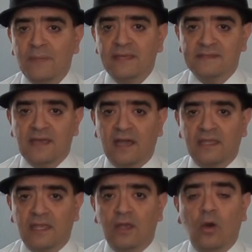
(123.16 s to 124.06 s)

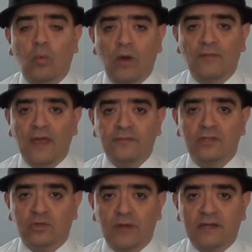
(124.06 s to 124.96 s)
Miyazaki, while not the
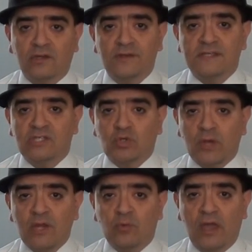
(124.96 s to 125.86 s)
director, is a
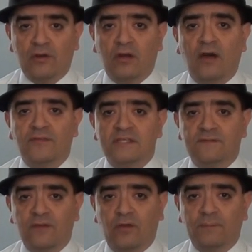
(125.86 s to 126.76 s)
screenwriter on this
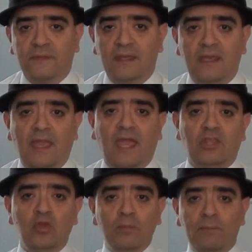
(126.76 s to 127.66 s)
film.
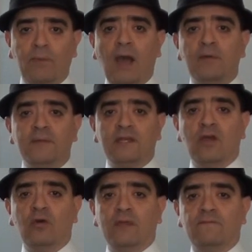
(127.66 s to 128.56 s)
And you probably
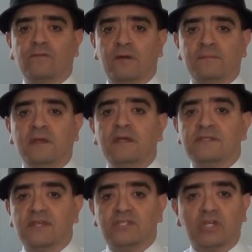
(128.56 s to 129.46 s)
know him from
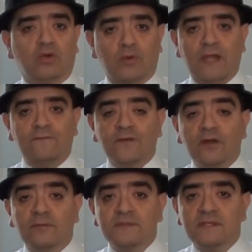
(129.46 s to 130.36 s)
such great
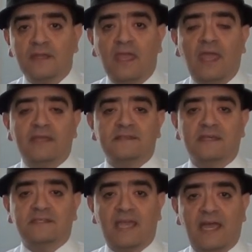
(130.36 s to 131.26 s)
films
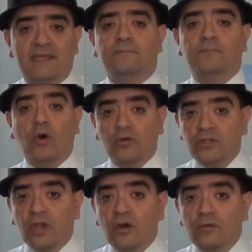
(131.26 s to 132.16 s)
such as
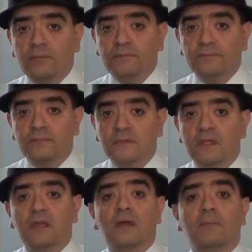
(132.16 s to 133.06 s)
Ponyo,
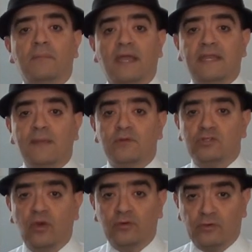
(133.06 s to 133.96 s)
My Neighbor
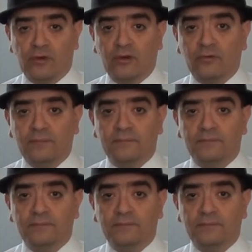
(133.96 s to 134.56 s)
Totoro,